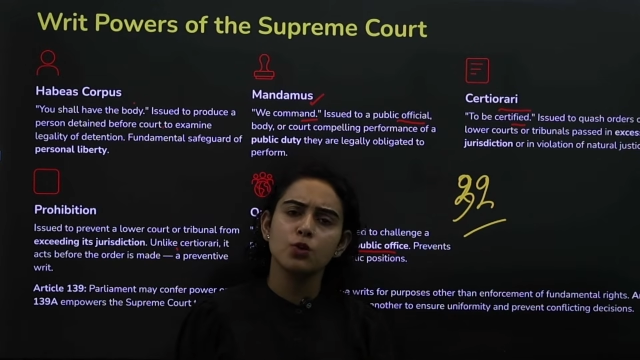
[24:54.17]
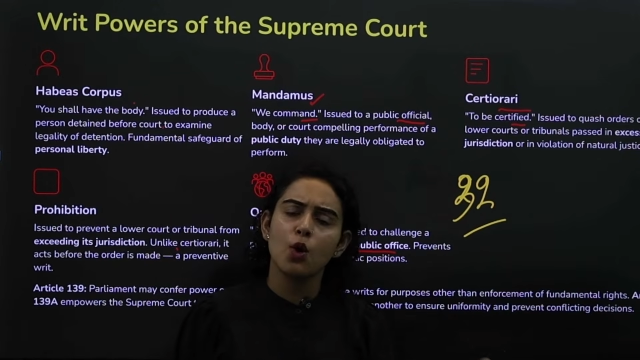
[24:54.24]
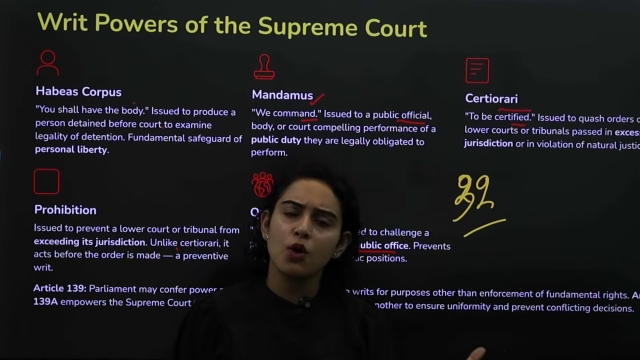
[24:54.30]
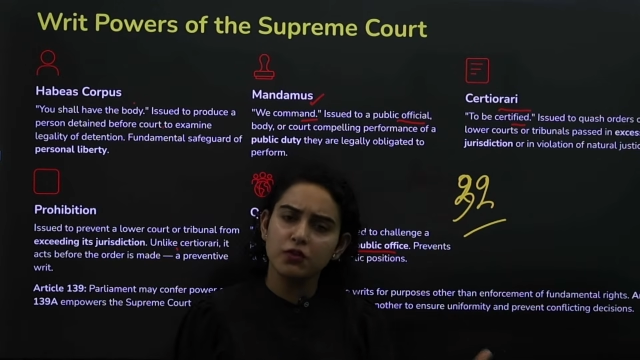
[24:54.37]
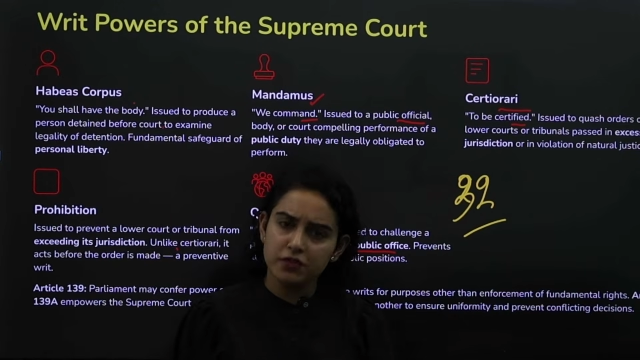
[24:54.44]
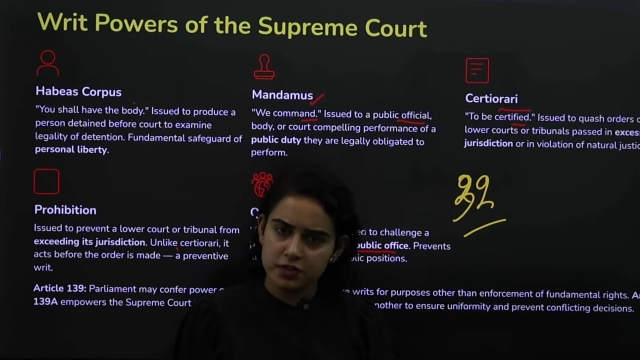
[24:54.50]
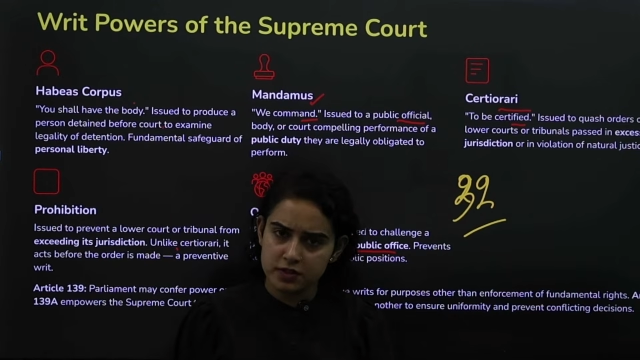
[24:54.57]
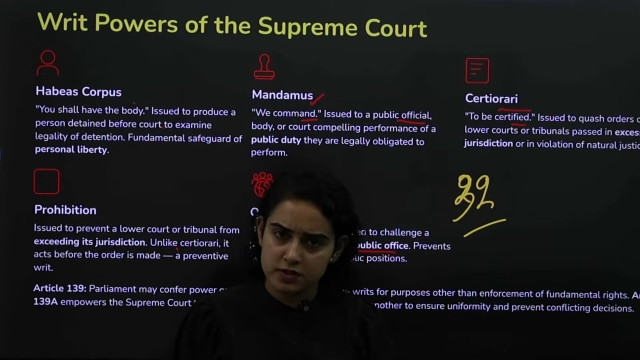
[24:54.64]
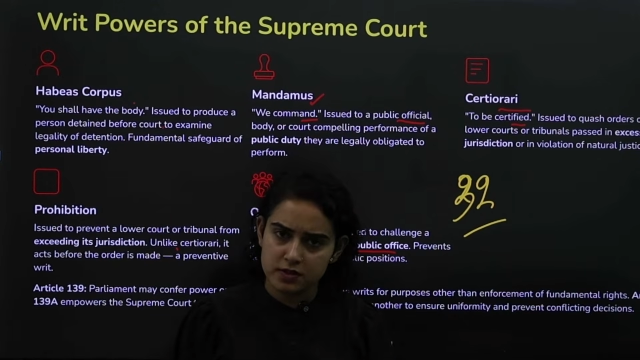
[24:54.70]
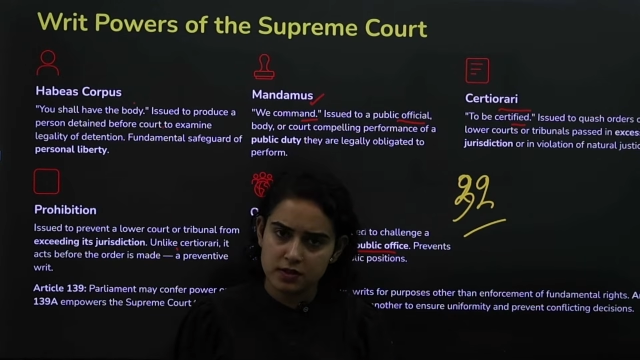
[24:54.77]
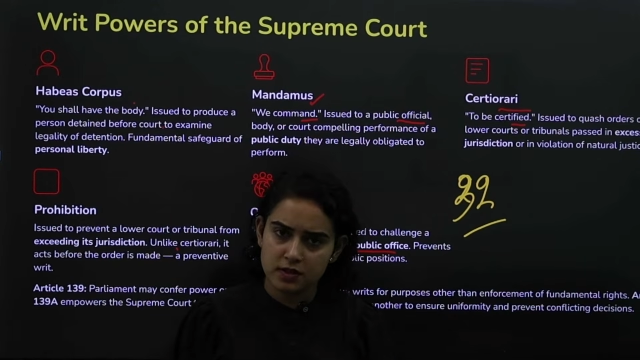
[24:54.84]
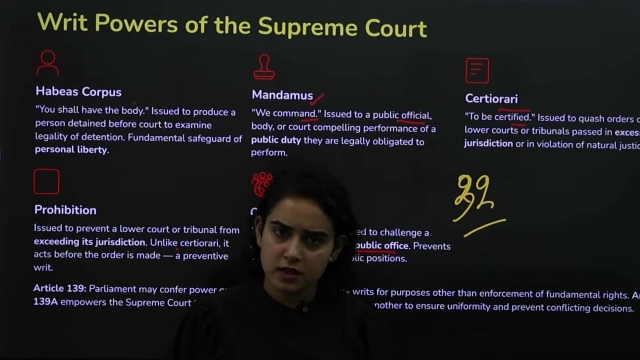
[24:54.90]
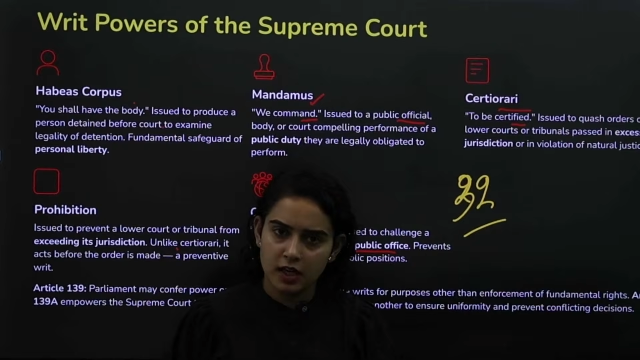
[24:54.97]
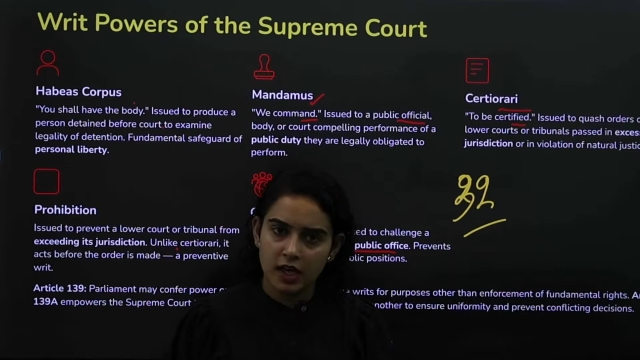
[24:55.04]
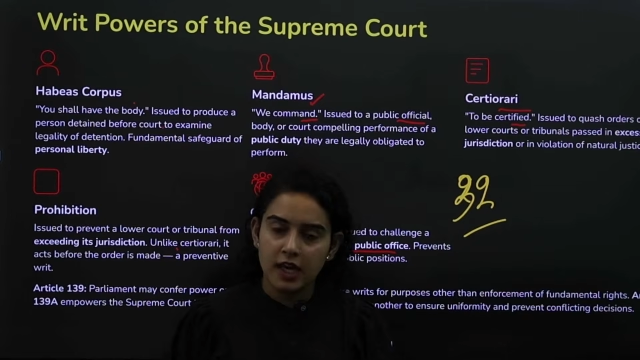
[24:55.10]
office,
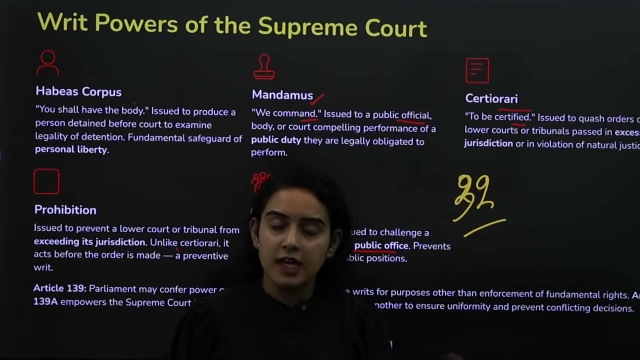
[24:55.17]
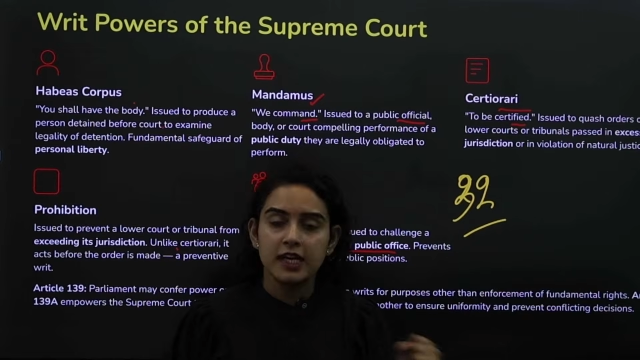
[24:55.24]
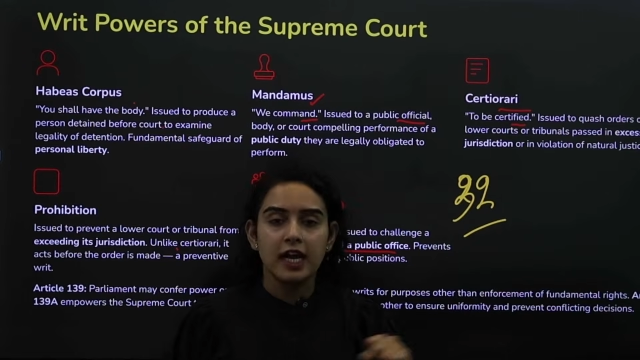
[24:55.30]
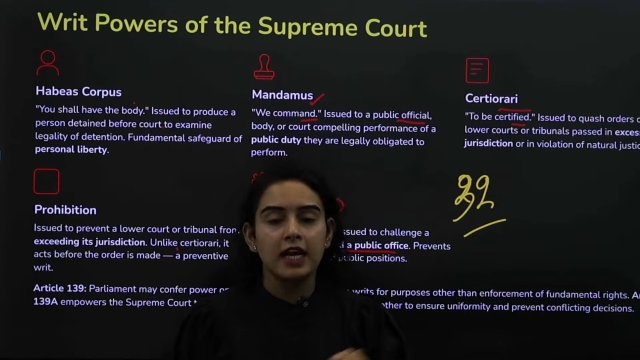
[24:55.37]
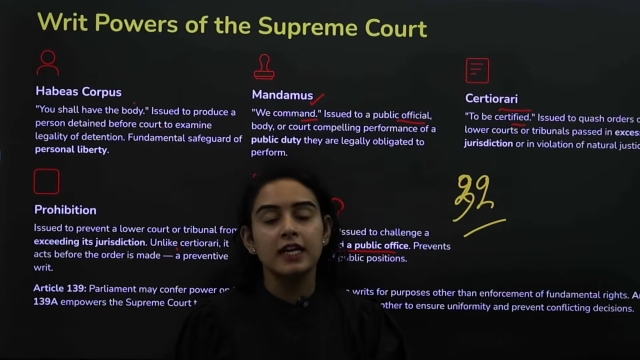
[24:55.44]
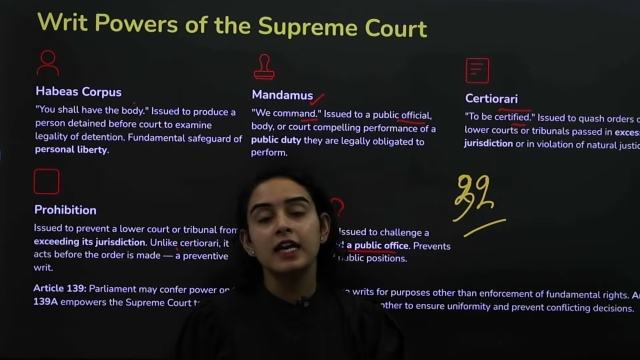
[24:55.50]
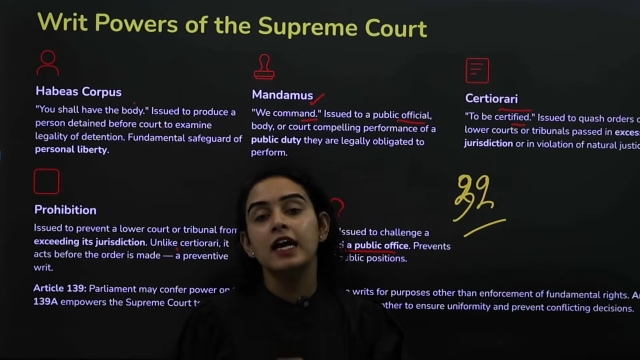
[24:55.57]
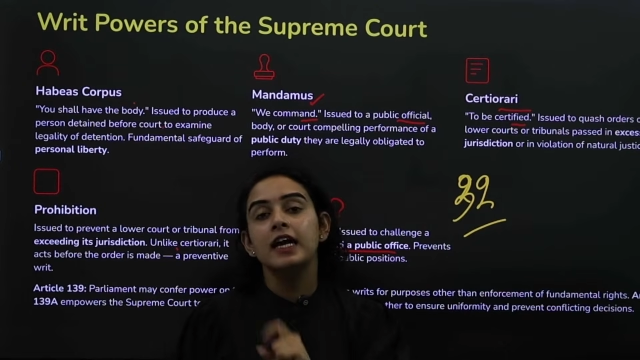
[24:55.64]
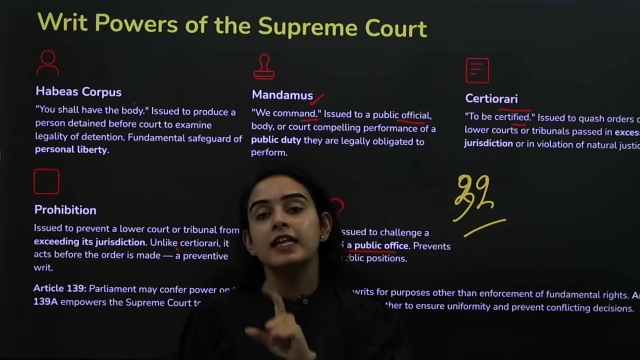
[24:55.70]
right?